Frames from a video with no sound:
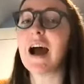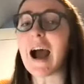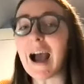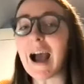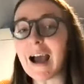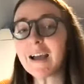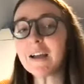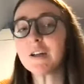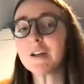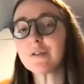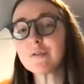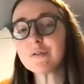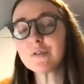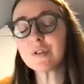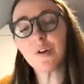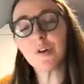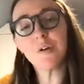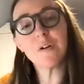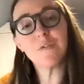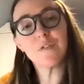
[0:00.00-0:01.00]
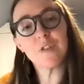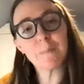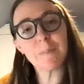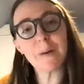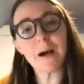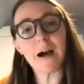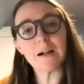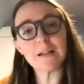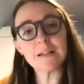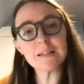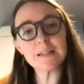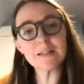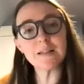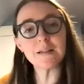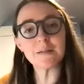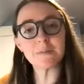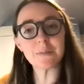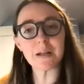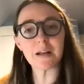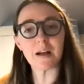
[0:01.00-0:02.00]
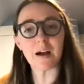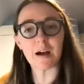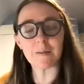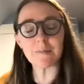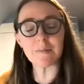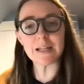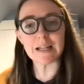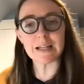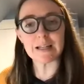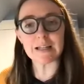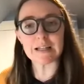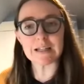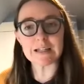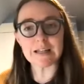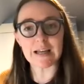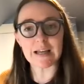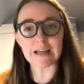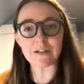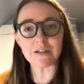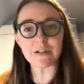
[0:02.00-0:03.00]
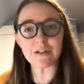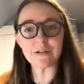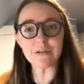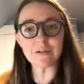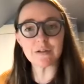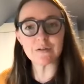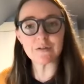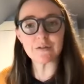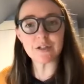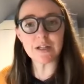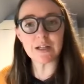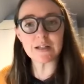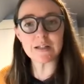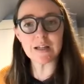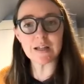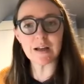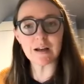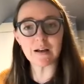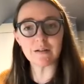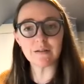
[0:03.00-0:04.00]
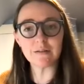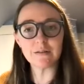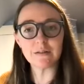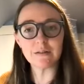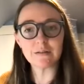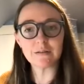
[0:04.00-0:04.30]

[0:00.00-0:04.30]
I don't know if the policy's been updated yet. Do you know, Chantel?